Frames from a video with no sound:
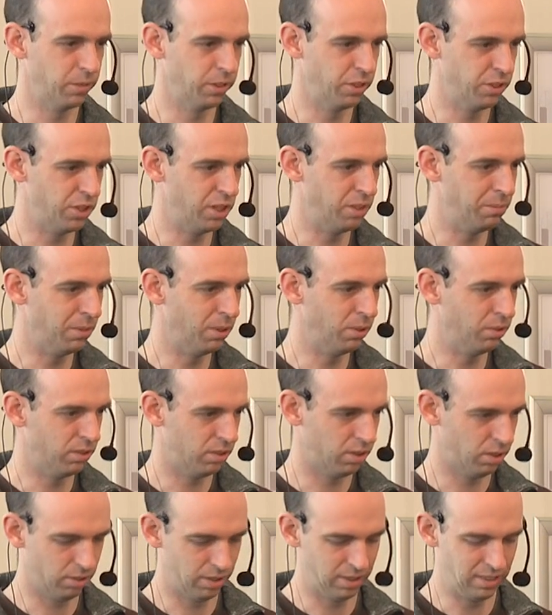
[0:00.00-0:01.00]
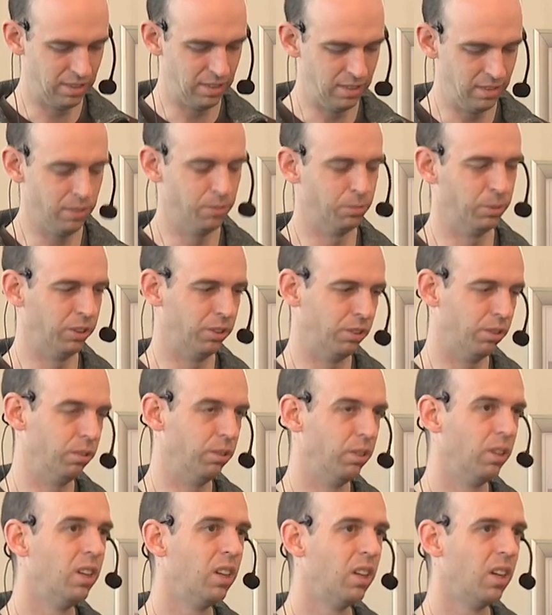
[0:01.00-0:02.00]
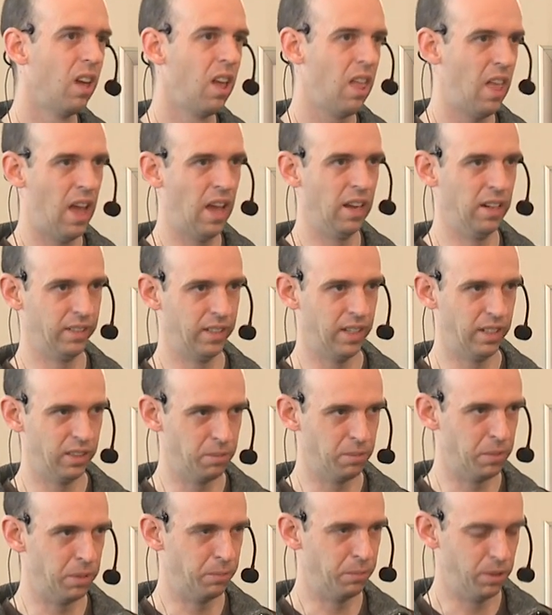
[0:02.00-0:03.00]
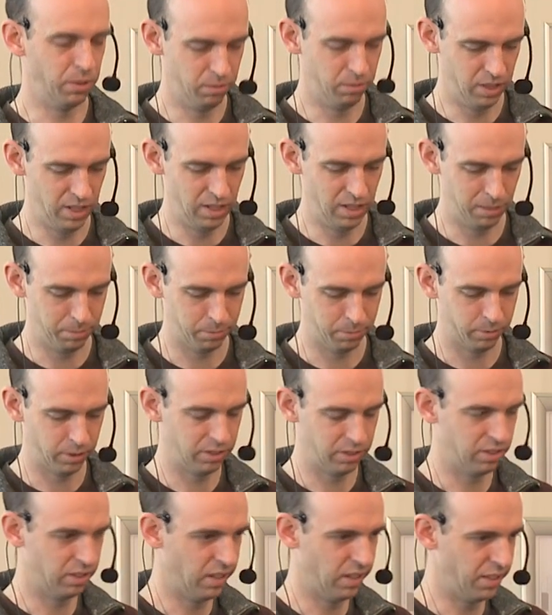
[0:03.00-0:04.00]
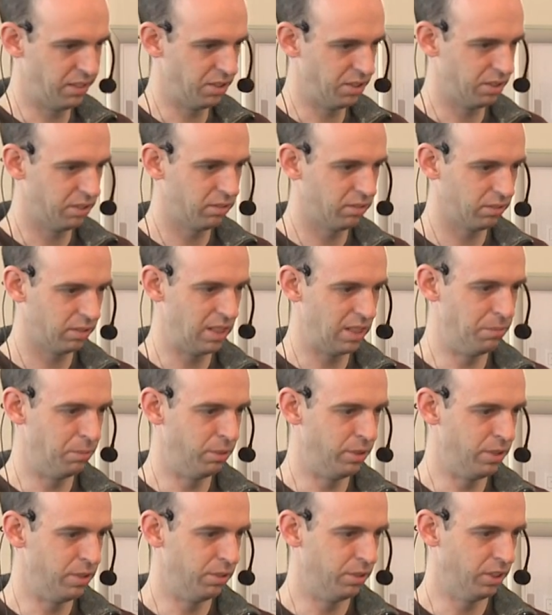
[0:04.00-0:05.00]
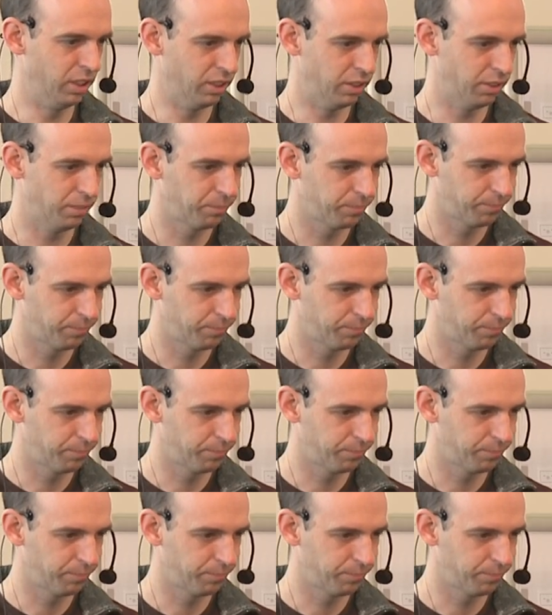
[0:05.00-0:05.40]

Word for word: on a GPU, so ideally you want to allocate the memory you need up front and then just keep reusing it.